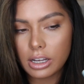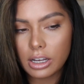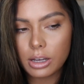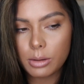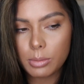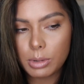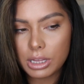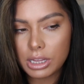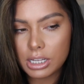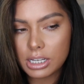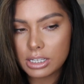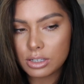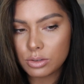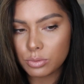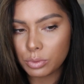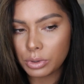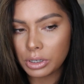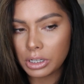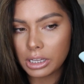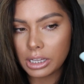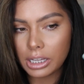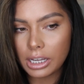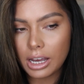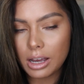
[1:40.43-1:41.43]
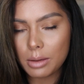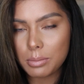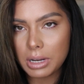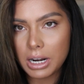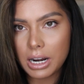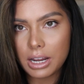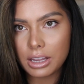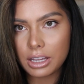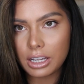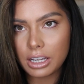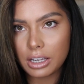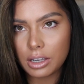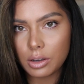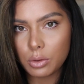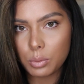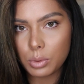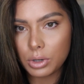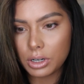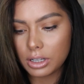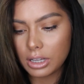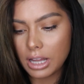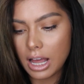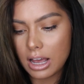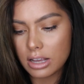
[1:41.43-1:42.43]
I mean, this really, I think it
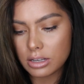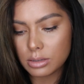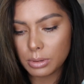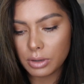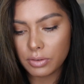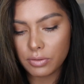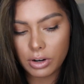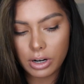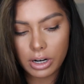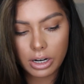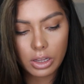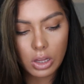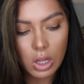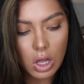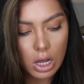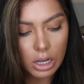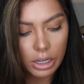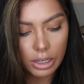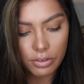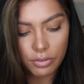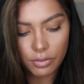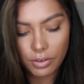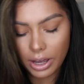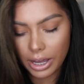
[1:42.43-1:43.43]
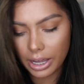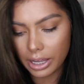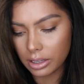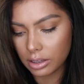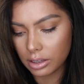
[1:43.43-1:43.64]
wouldn't last me very long if I